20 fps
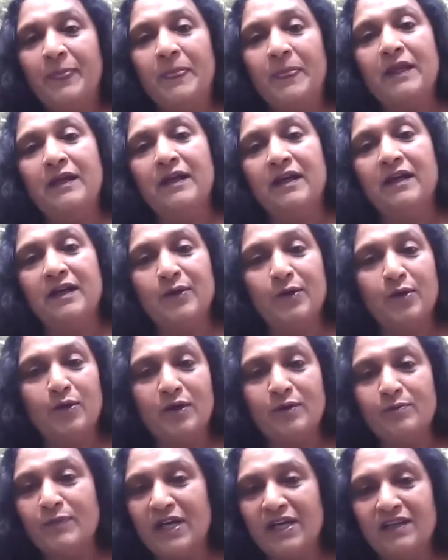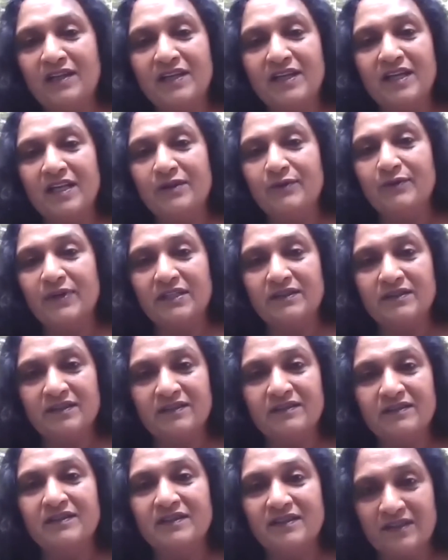uh, or mildly elevated
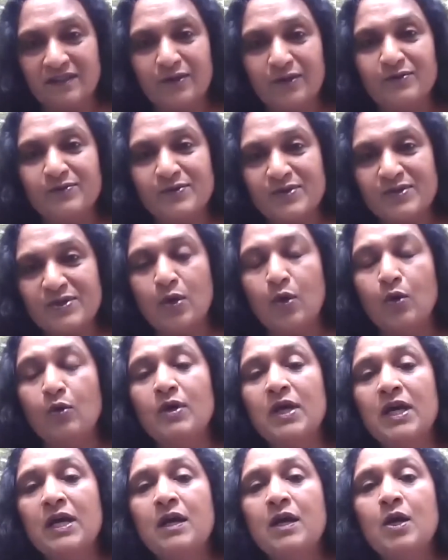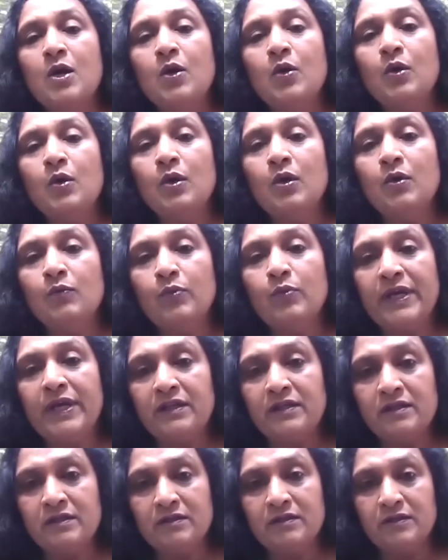you know mm-hmm. so
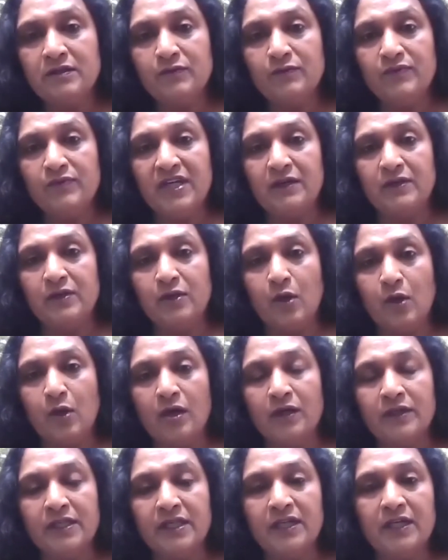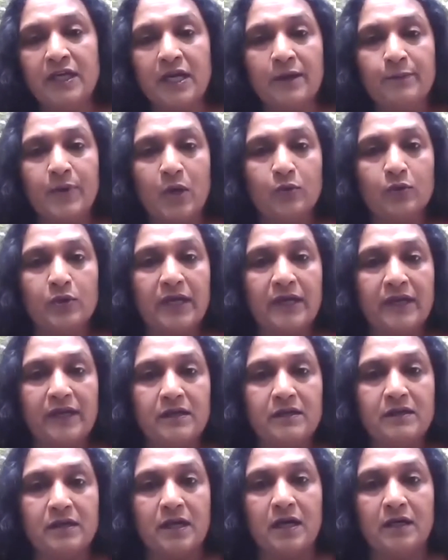when we are talking about a
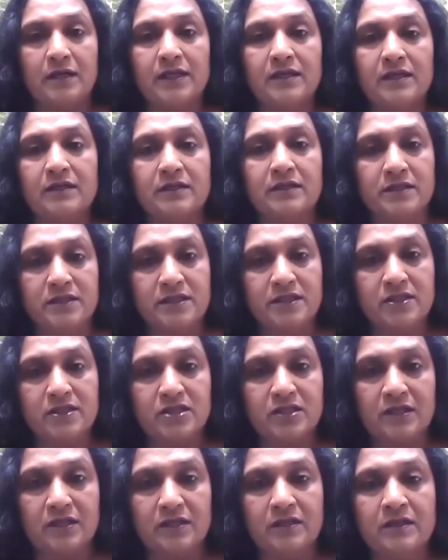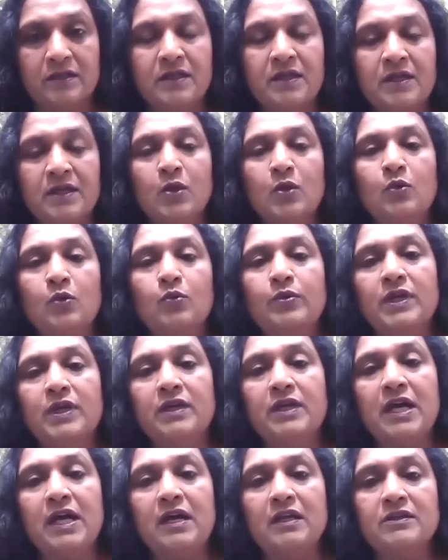chronic condition we are
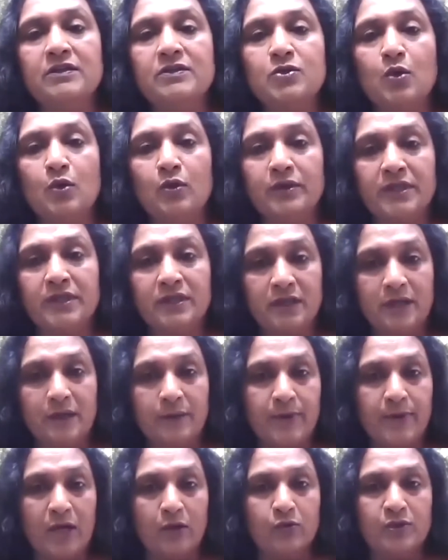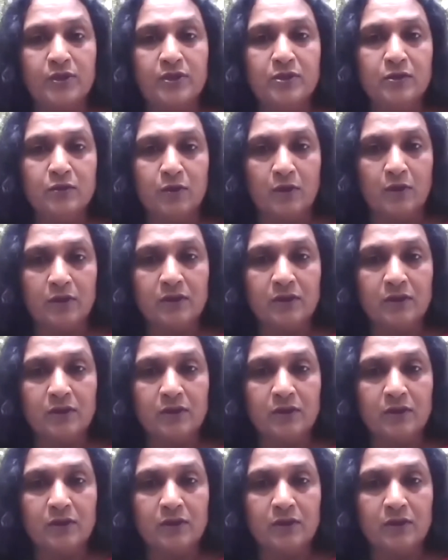mm-hmm. not talking about cure